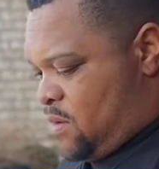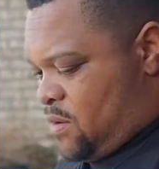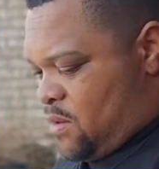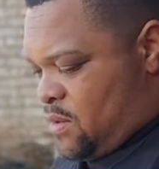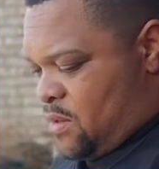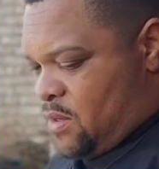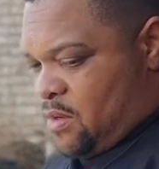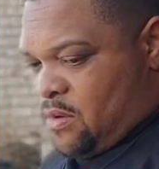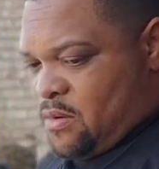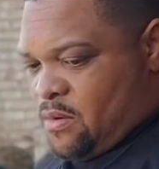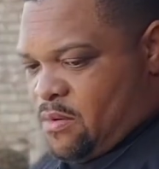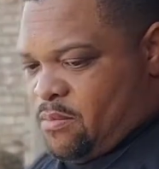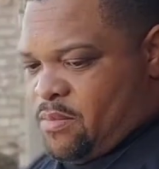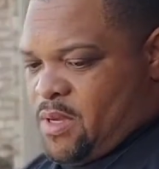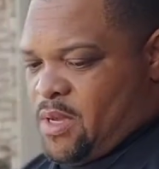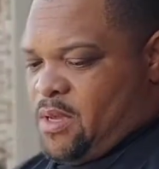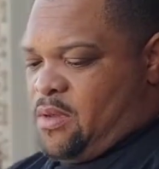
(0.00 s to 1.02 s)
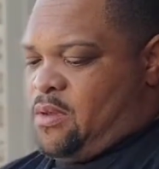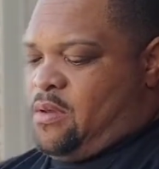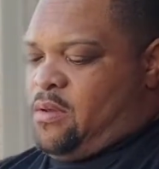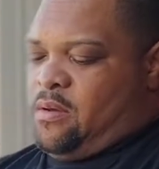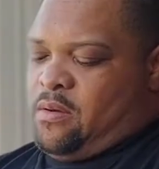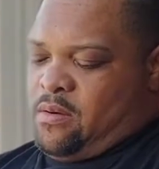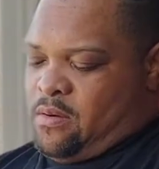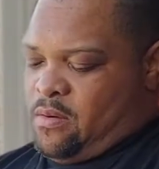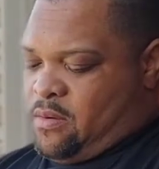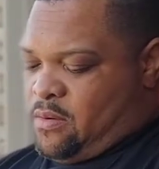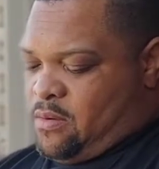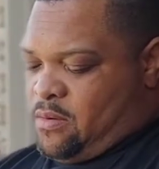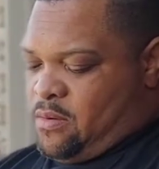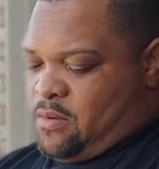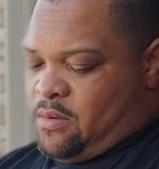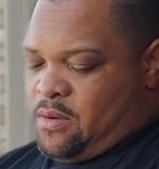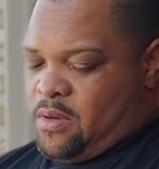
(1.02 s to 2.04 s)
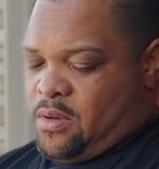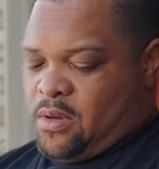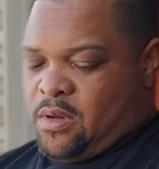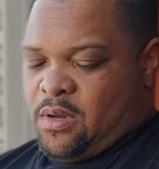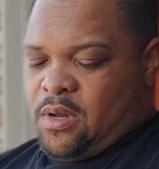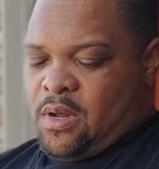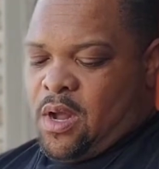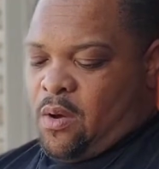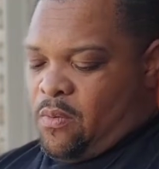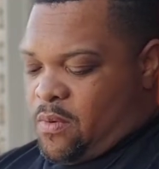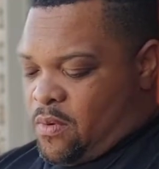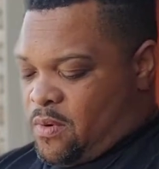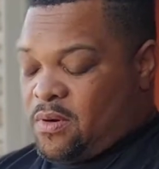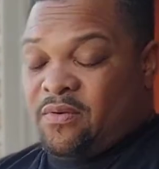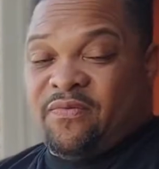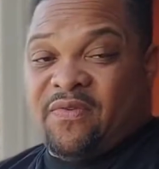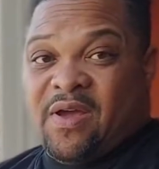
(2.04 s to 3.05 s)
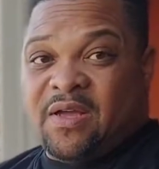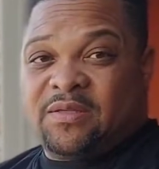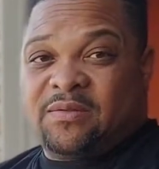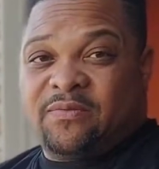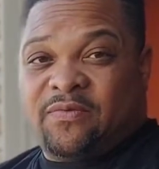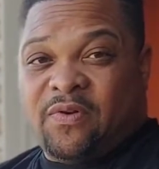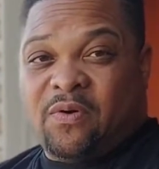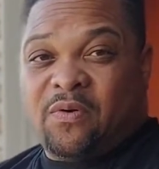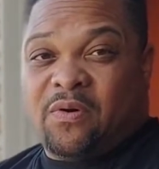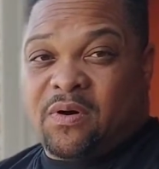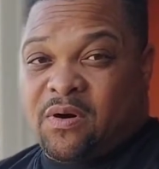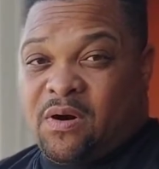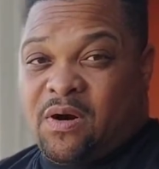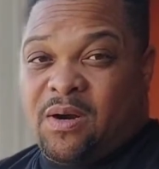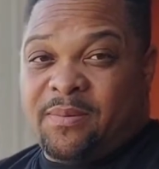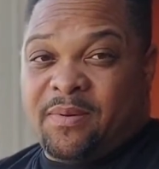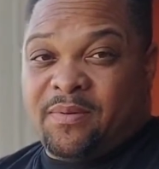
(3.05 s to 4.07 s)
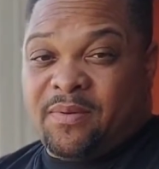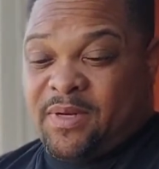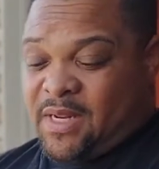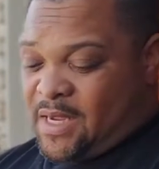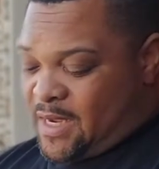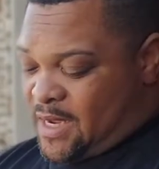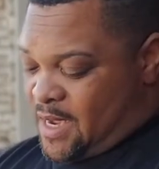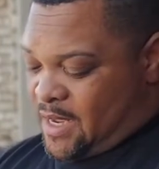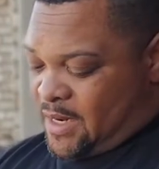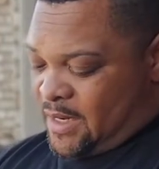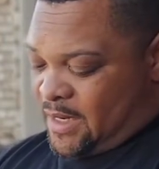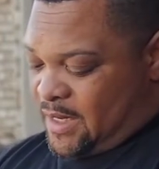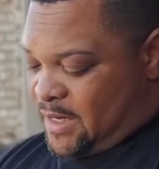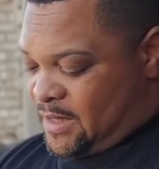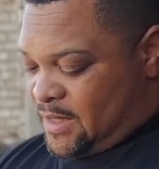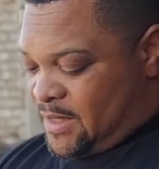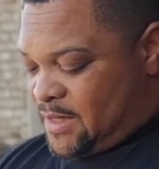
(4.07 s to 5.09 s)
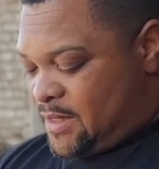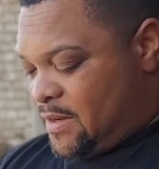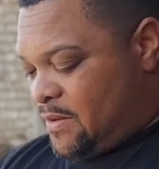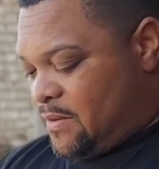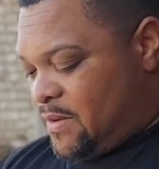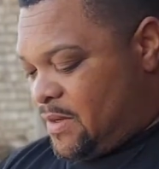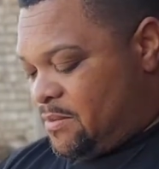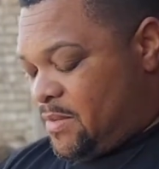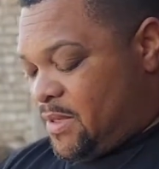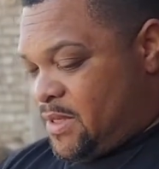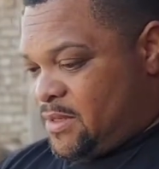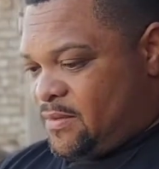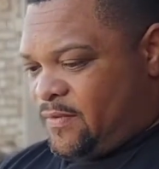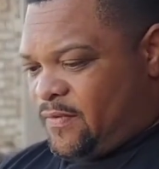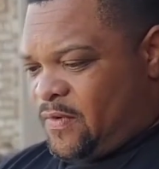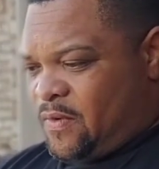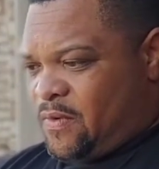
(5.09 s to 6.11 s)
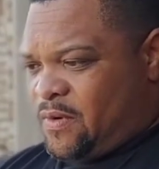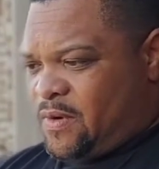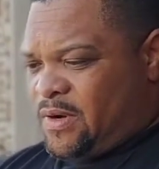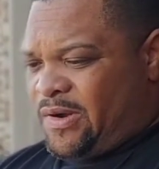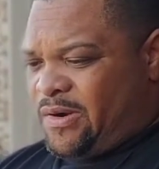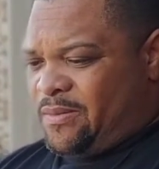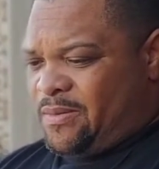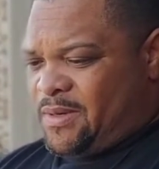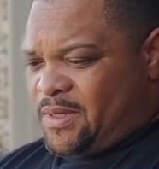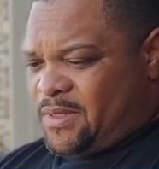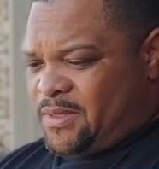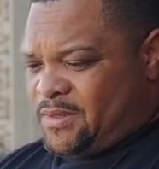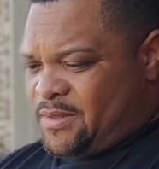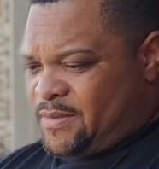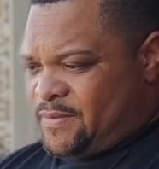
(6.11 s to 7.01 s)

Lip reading: And get her back here. I wanted to find some fluorocarbon with that kind of length that's on it, but fluorocarbon is,